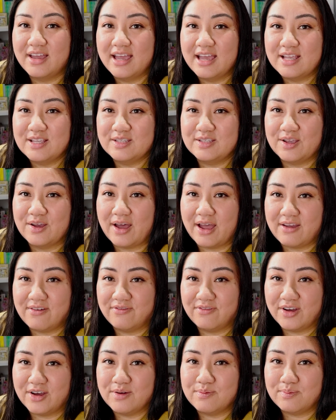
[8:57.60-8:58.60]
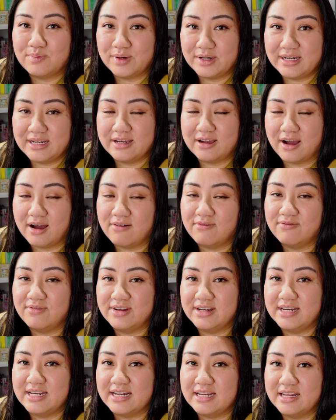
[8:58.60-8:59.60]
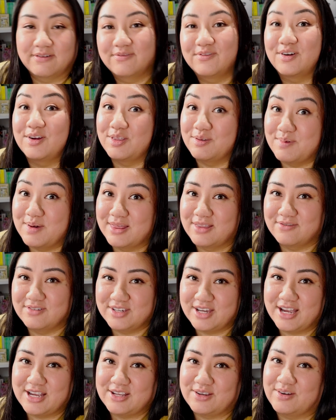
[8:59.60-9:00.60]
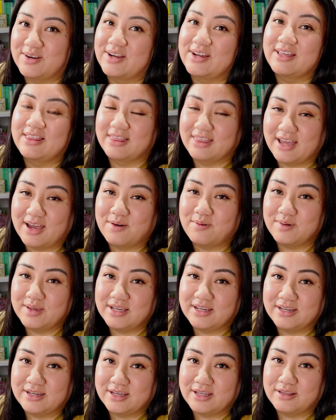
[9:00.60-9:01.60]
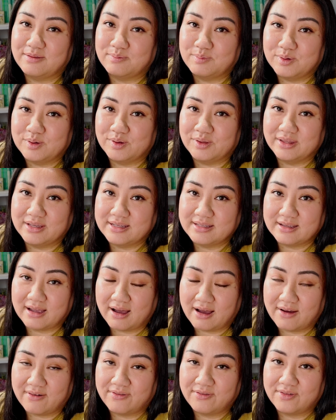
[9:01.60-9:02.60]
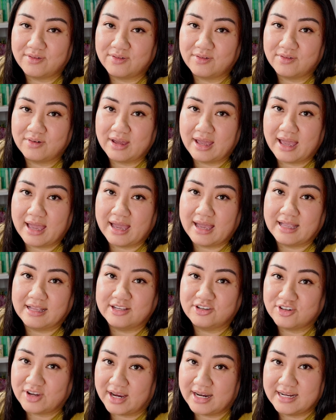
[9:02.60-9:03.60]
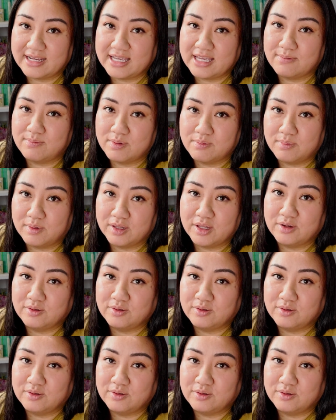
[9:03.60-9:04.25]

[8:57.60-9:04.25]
So I felt pretty confident for the month of January that we could pull this off and try to keep it below